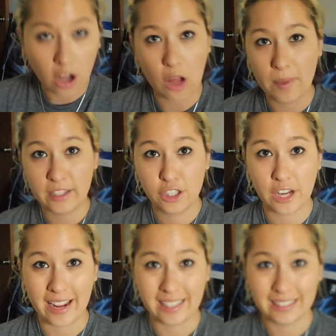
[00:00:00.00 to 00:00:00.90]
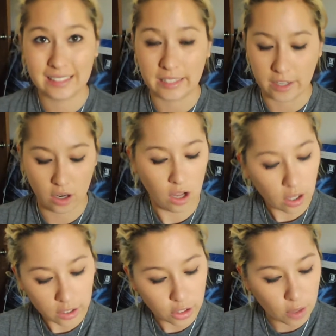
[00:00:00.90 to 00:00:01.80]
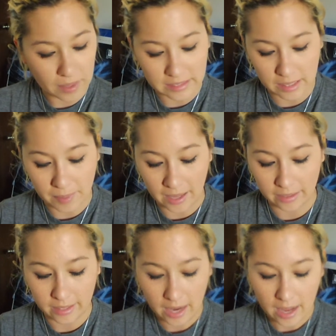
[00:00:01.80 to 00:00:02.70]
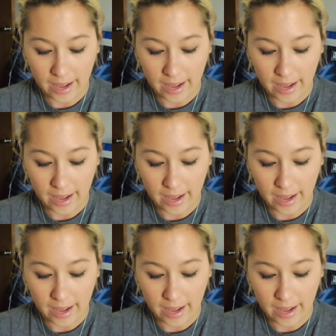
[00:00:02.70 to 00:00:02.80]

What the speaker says: are all my shades, and they are all going to go on my Z palette.